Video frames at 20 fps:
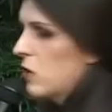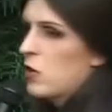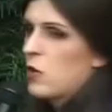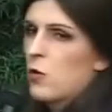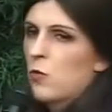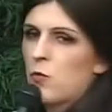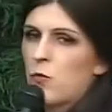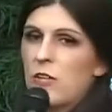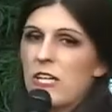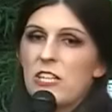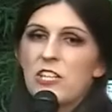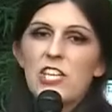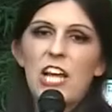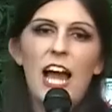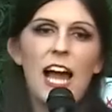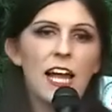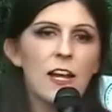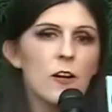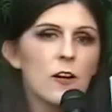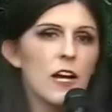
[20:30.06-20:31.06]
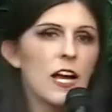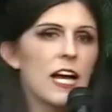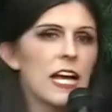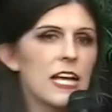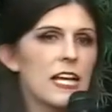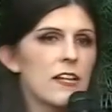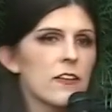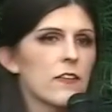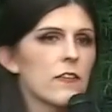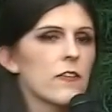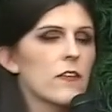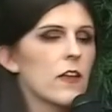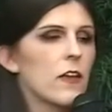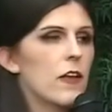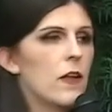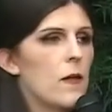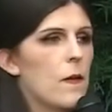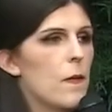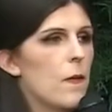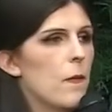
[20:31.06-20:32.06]
to reach higher heights
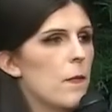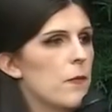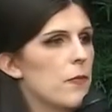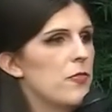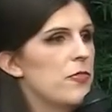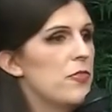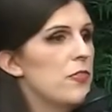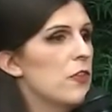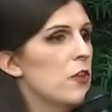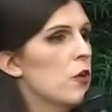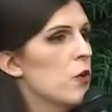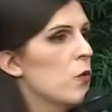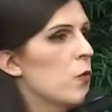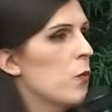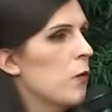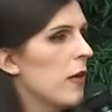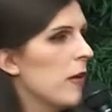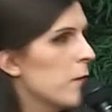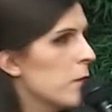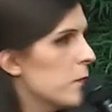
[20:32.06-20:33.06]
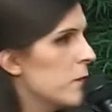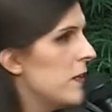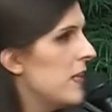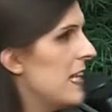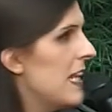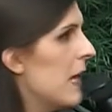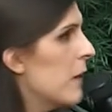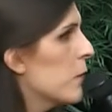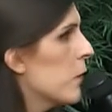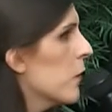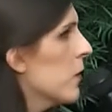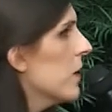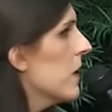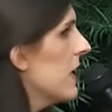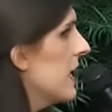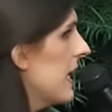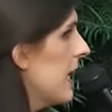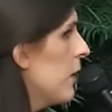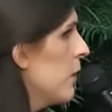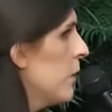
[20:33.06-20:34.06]
who we've never
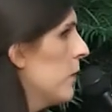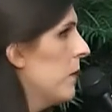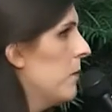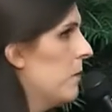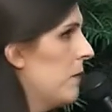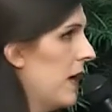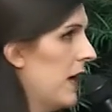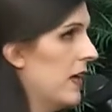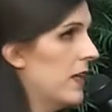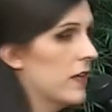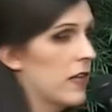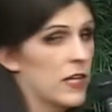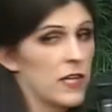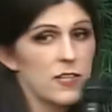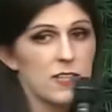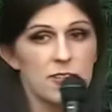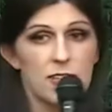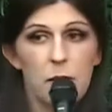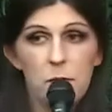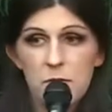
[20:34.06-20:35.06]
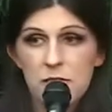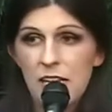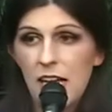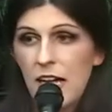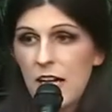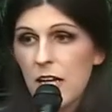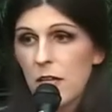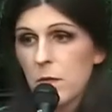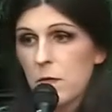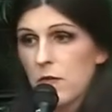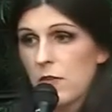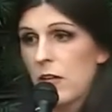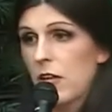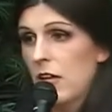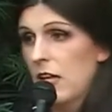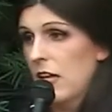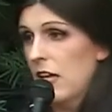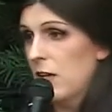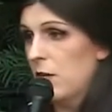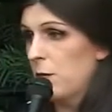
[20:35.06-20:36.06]
even met. Sometimes
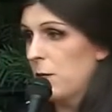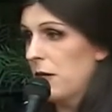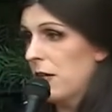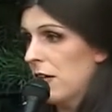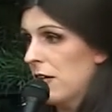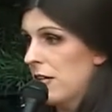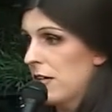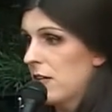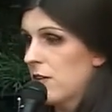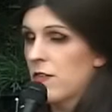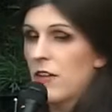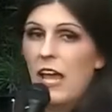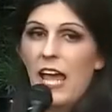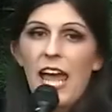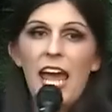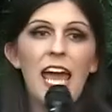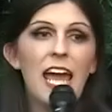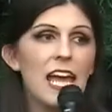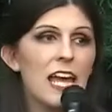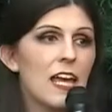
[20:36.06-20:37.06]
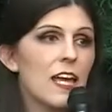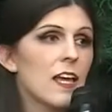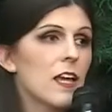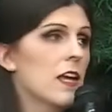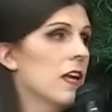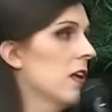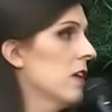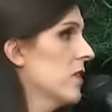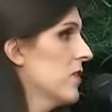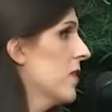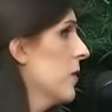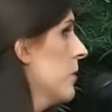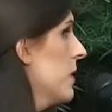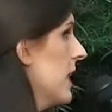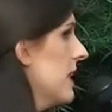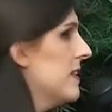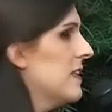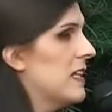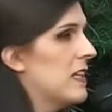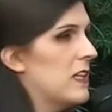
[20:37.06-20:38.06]
it's because, hey, someone
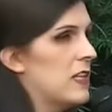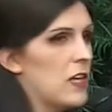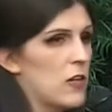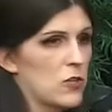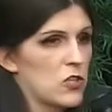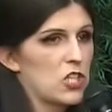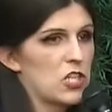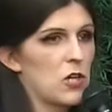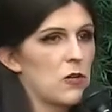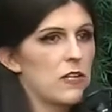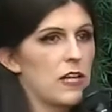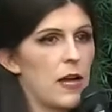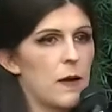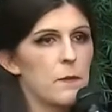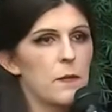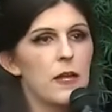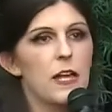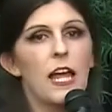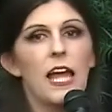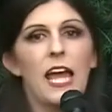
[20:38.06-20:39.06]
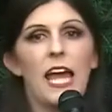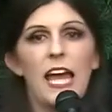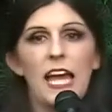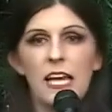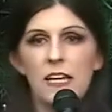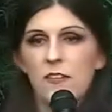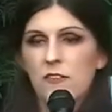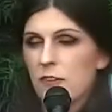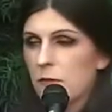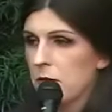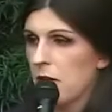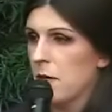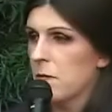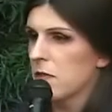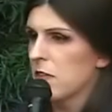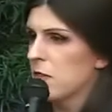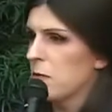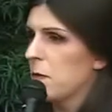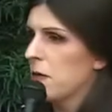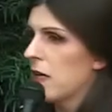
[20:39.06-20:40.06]
I did know showed up. Hey,
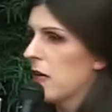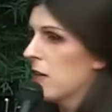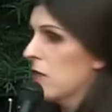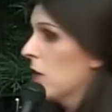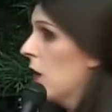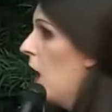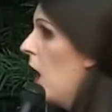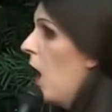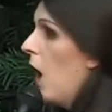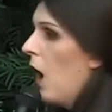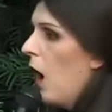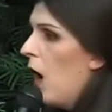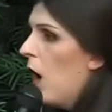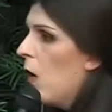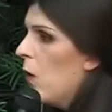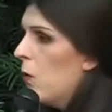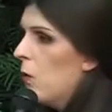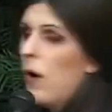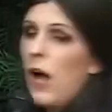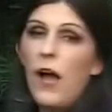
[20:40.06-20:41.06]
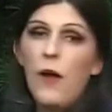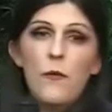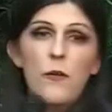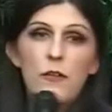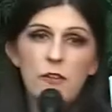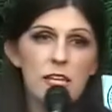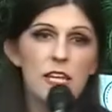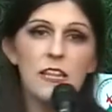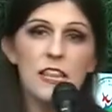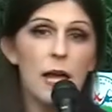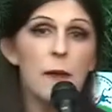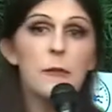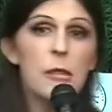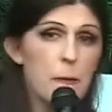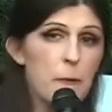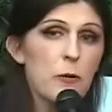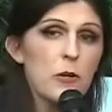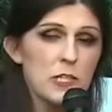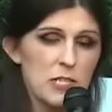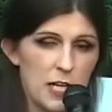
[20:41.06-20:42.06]
sometimes it's because, oh, wow,
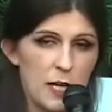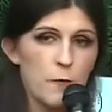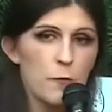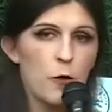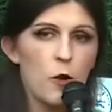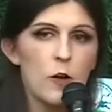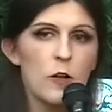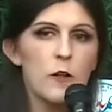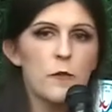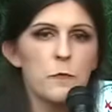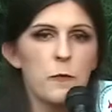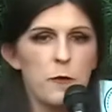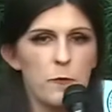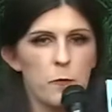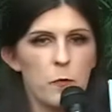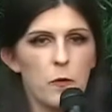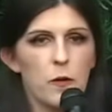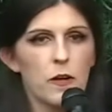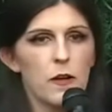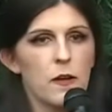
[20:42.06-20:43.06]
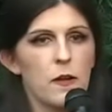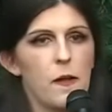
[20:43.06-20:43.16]
that person I've heard of before.